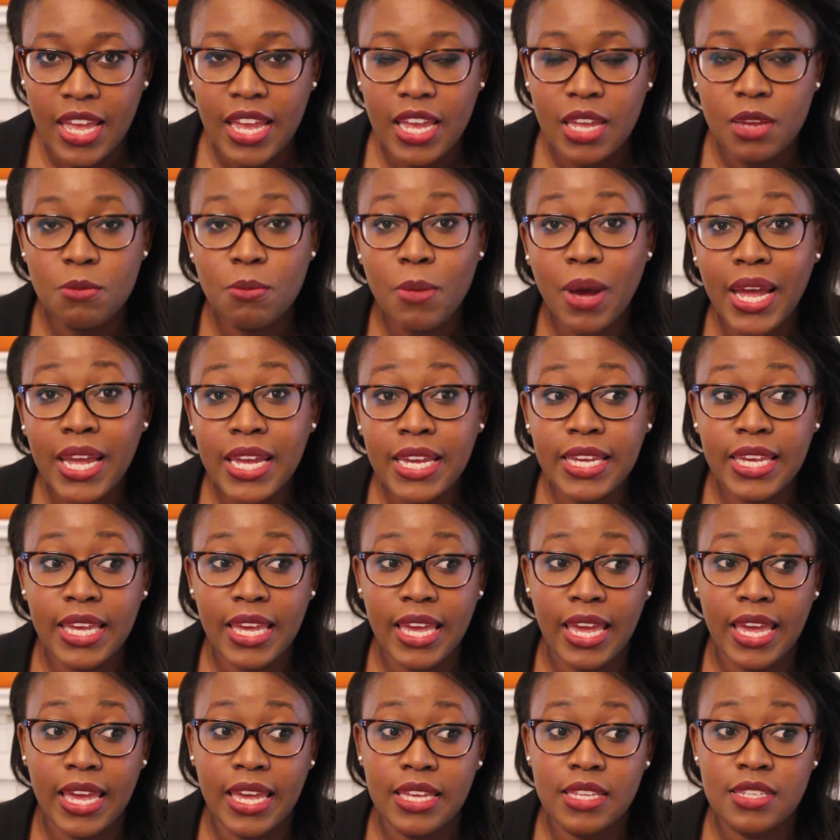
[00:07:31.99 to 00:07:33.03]
In my
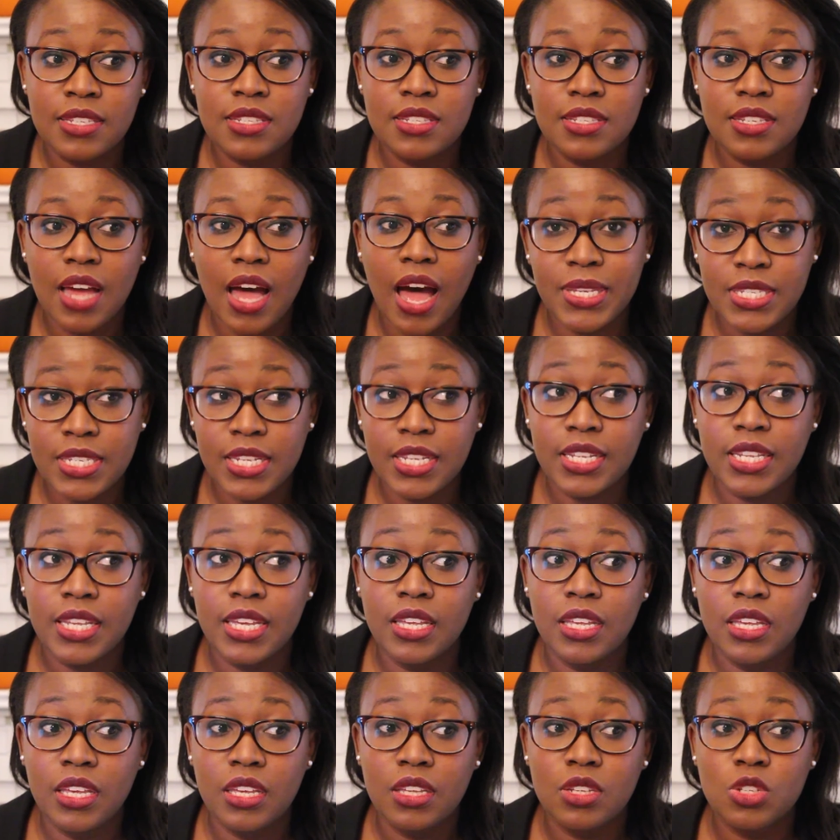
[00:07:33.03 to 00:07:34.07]
case,
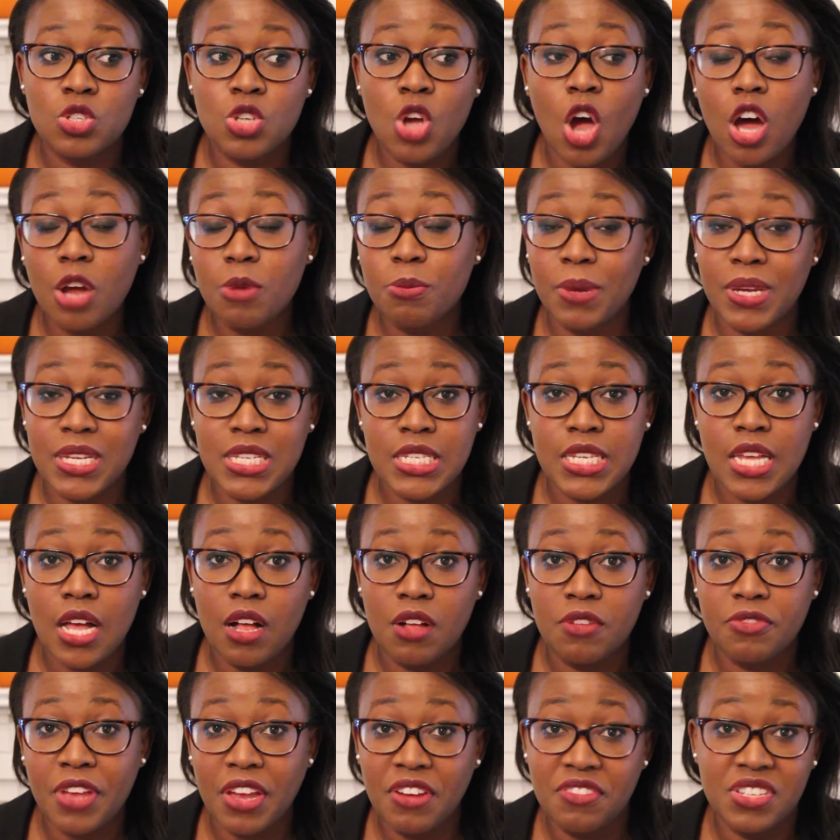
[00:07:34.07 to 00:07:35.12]
basically taught
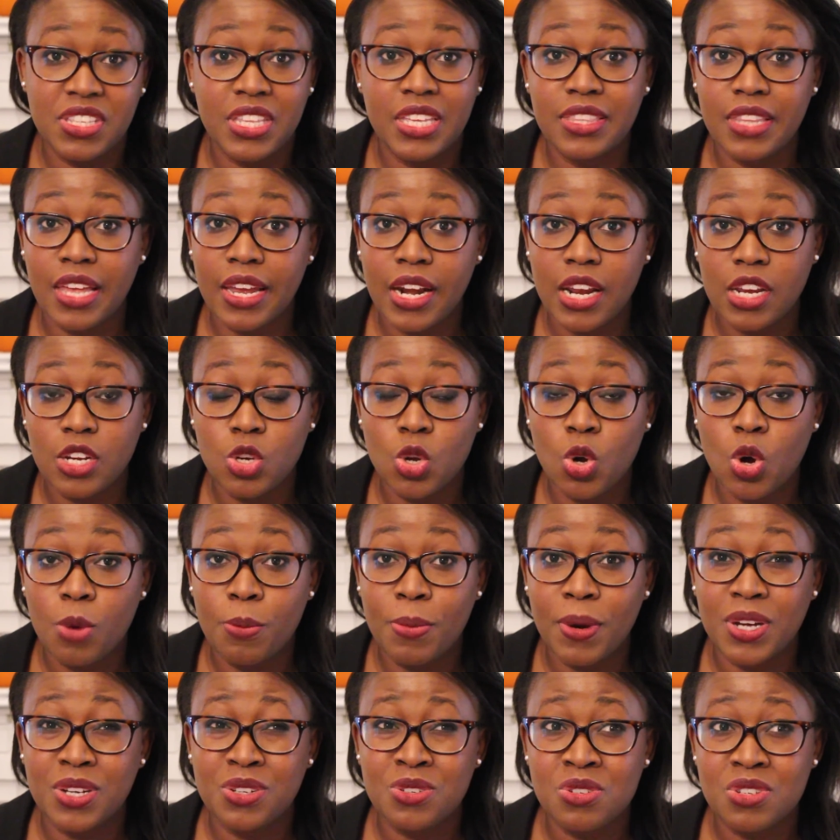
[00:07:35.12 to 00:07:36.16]
myself everything that I know
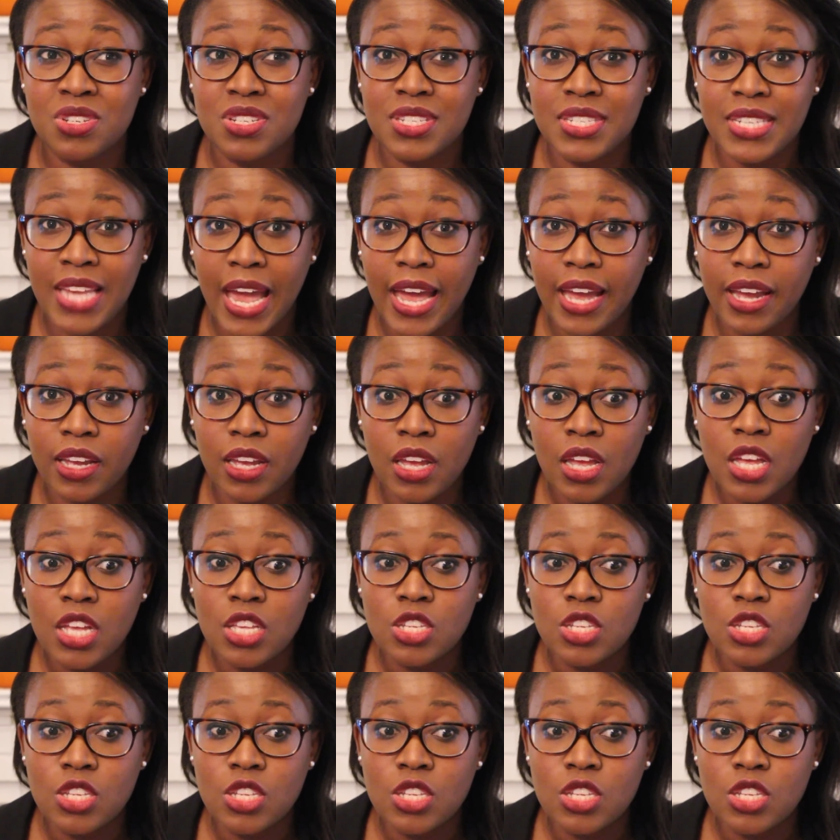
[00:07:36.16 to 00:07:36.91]
about tech.